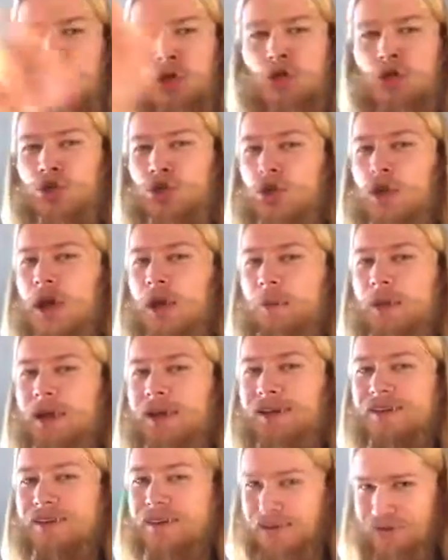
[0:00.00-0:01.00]
Should I
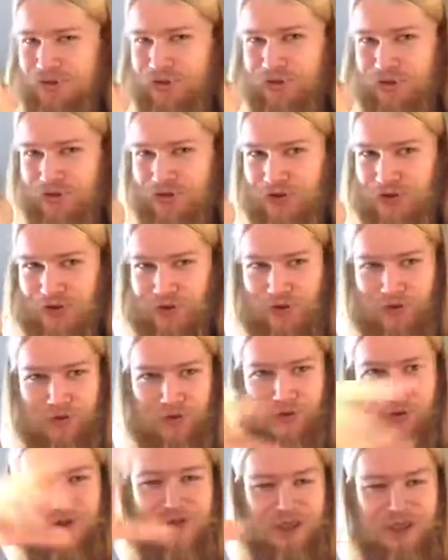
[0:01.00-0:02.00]
make a Discord server
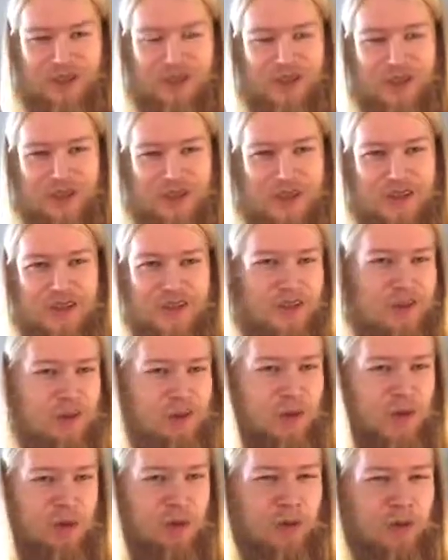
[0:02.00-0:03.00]
for stuff like this,
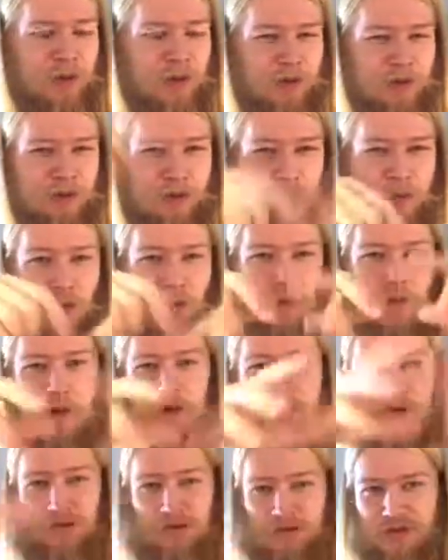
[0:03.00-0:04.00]
about this
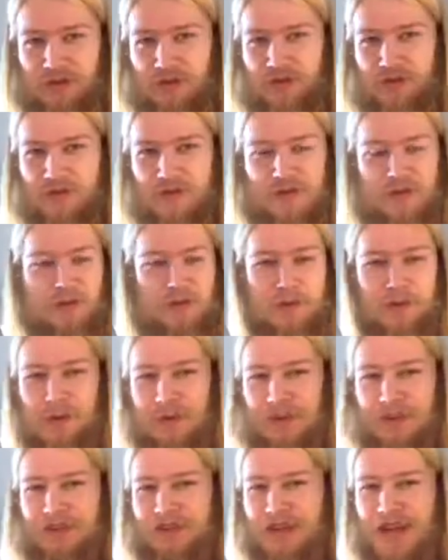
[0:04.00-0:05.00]
world of the
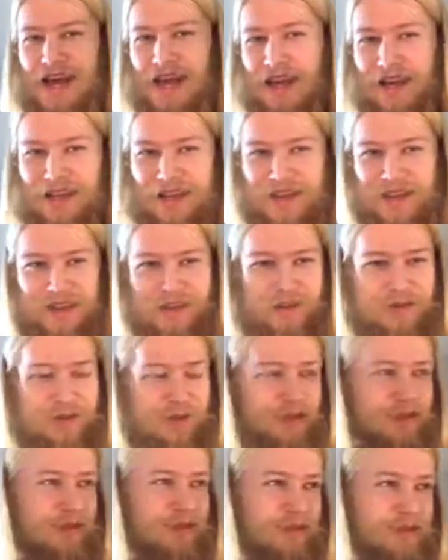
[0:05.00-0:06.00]
folded deck,
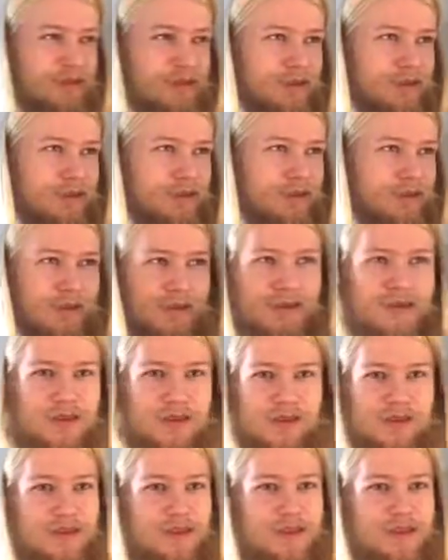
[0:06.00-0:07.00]
which is what it's
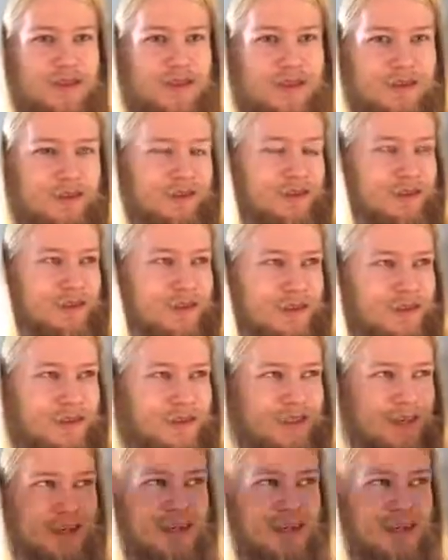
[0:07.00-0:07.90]
called right now, which